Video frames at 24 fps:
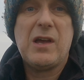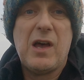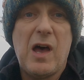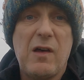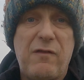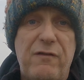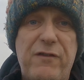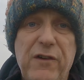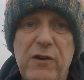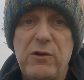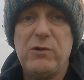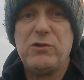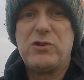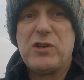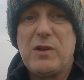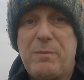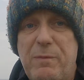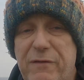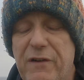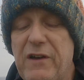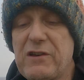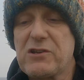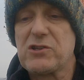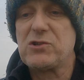a Fuji
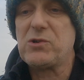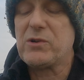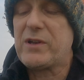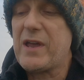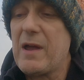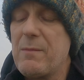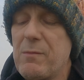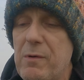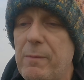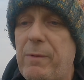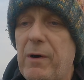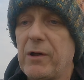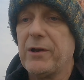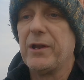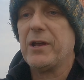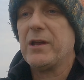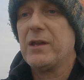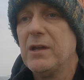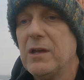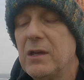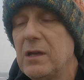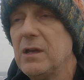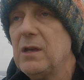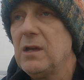professional camera body.
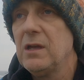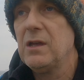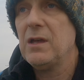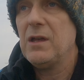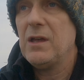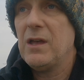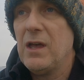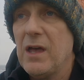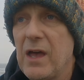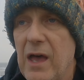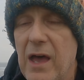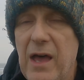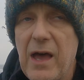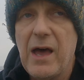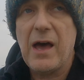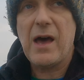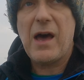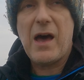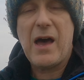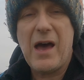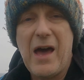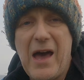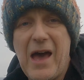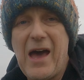
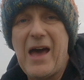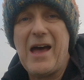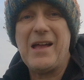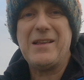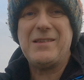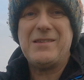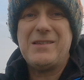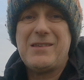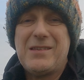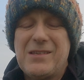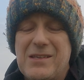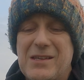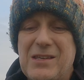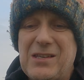And